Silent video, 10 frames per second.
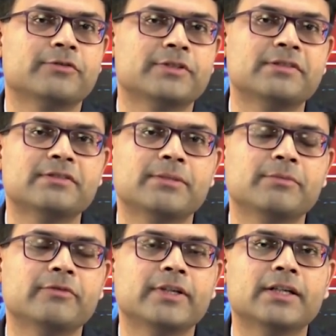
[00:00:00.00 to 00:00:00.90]
of
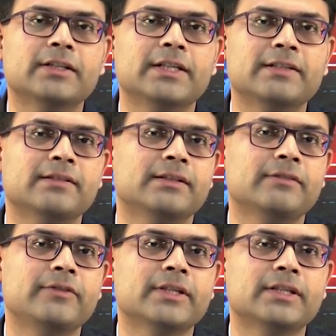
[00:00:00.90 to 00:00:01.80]
systems where there is
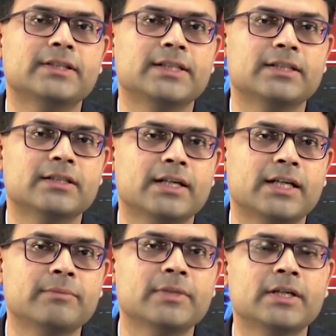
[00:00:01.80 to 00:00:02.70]
significant dead
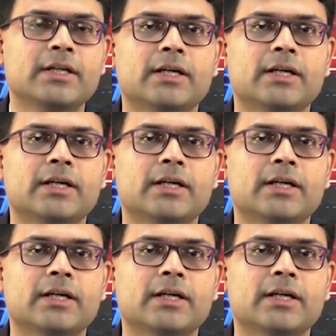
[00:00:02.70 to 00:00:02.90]
time